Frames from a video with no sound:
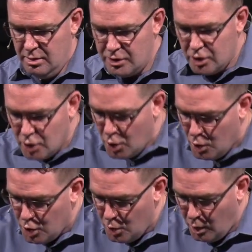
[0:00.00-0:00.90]
This is
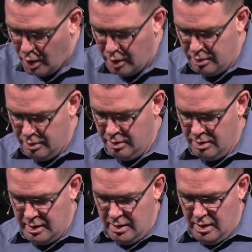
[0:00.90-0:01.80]
who you are.
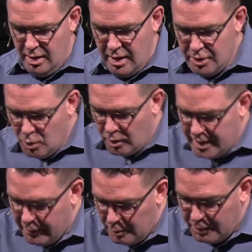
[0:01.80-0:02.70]
And you
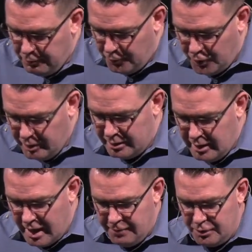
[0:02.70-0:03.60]
will never be fulfilled in
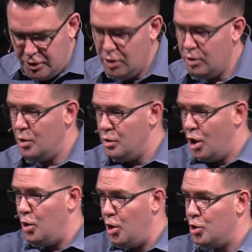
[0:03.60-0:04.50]
life until you
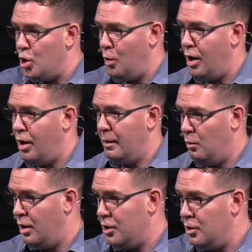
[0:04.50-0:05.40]
know who you are
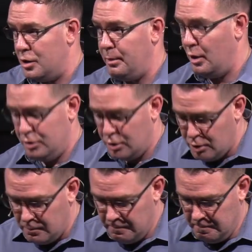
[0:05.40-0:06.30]
and what you're supposed to
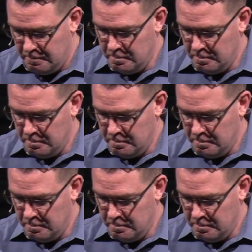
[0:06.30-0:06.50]
do.